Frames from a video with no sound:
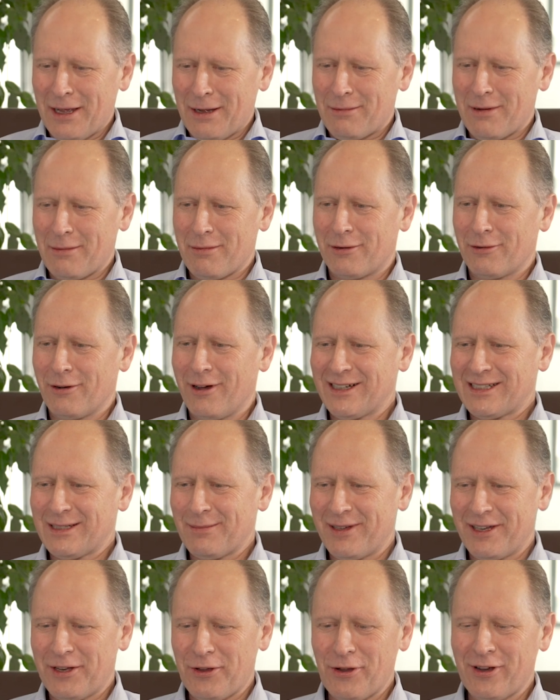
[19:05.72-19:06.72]
right a
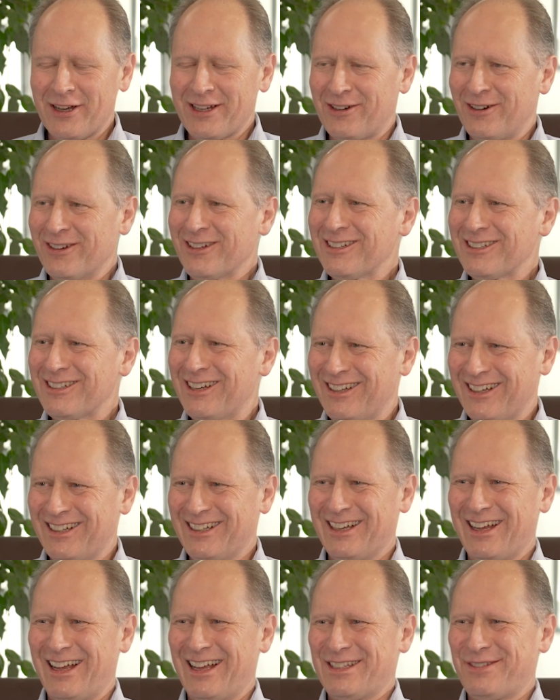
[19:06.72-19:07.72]
bit early on it.
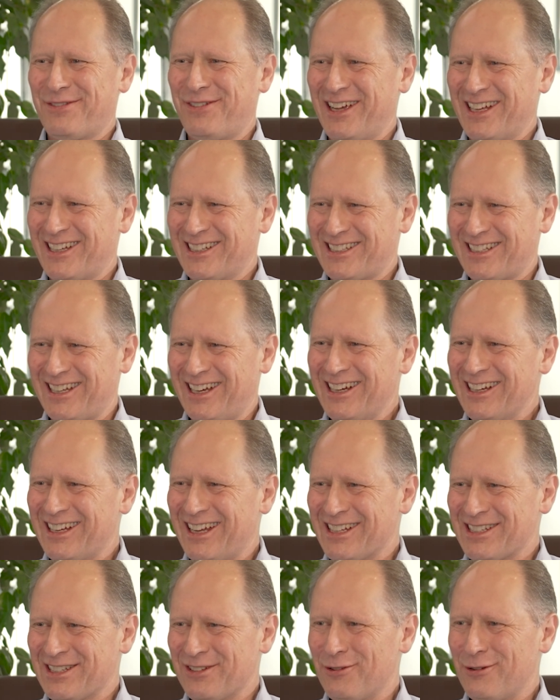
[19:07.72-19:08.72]
It's fair to say it
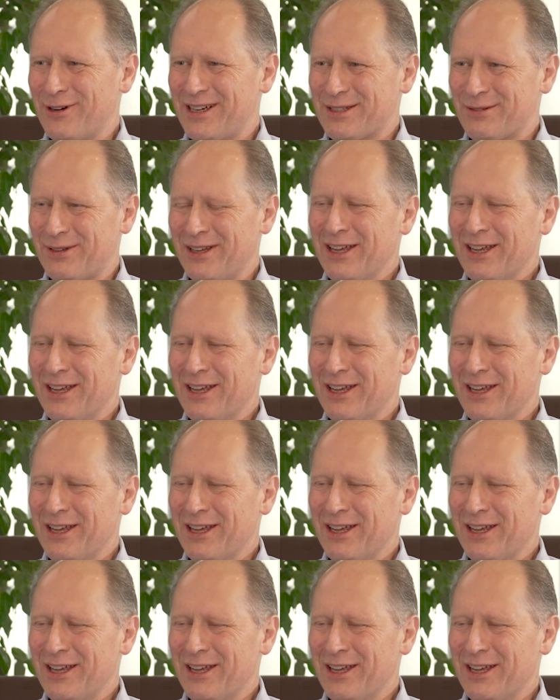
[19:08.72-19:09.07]
hasn't always